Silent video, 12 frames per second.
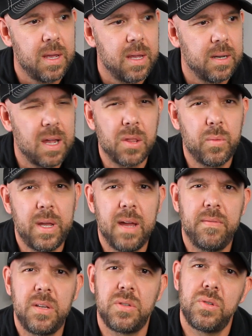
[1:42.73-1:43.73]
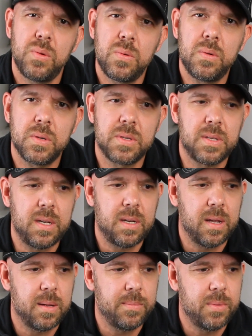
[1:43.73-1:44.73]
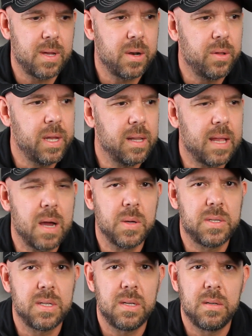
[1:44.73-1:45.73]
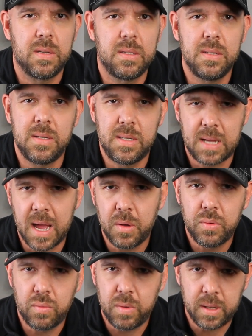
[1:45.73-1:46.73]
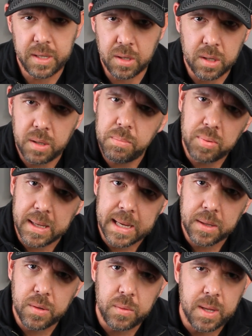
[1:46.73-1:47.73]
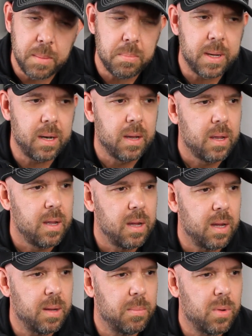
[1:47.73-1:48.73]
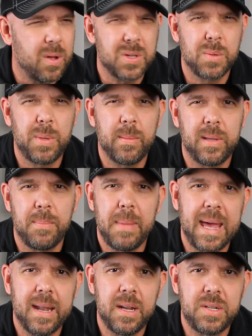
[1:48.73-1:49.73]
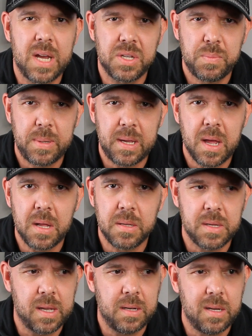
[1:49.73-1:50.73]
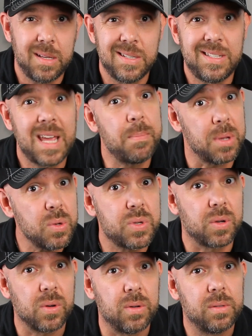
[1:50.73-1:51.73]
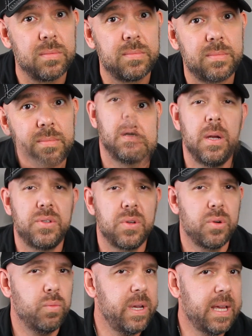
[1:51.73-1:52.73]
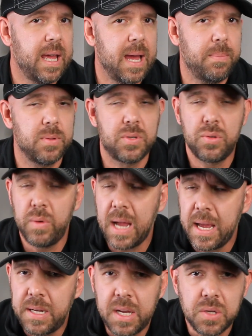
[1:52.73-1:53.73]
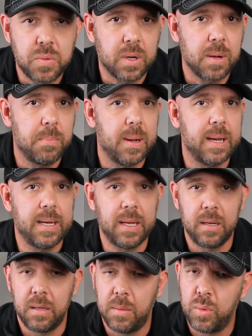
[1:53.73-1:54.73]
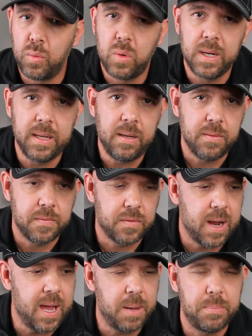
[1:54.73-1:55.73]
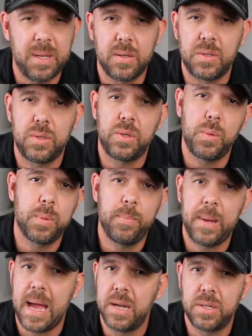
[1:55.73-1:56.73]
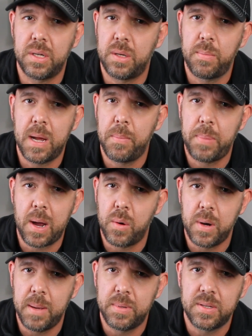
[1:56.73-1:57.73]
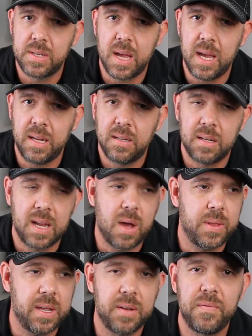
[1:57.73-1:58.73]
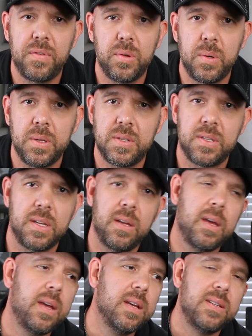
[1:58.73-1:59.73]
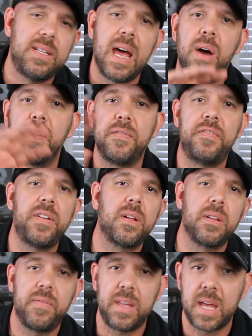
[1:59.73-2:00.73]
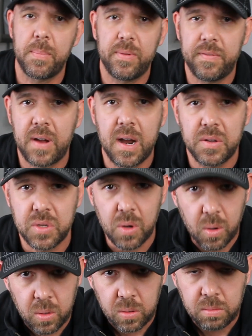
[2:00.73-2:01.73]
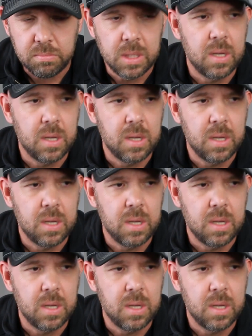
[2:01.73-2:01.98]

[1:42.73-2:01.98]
Now that we have these tools that not only allow us to sound really good playing through them, but also be able to manage SPL and stay musical. All right, so to recap, three ideas we're combining. Number one, Fryette being super passionate about power amp design and how they influence the sound and feel of the amplifier as a whole.